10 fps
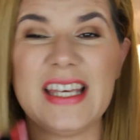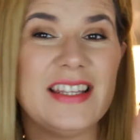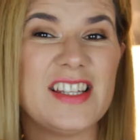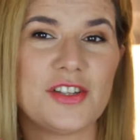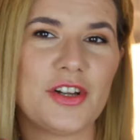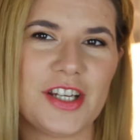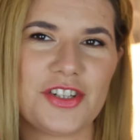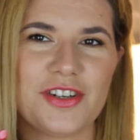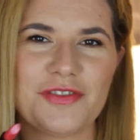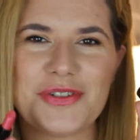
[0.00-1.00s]
in this
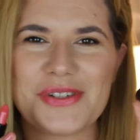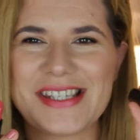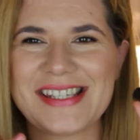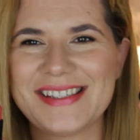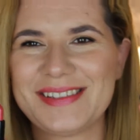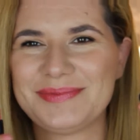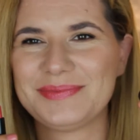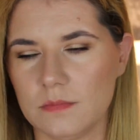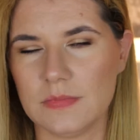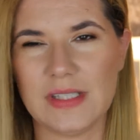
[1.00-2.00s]
collection, of course.
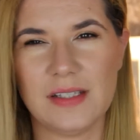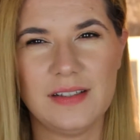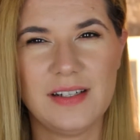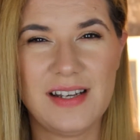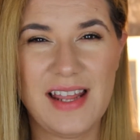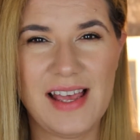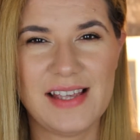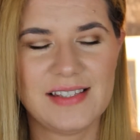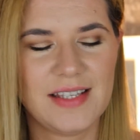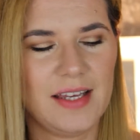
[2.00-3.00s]
The
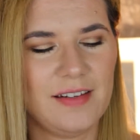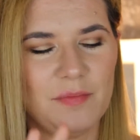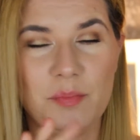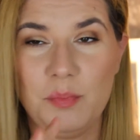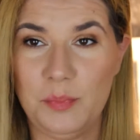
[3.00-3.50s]
last kind of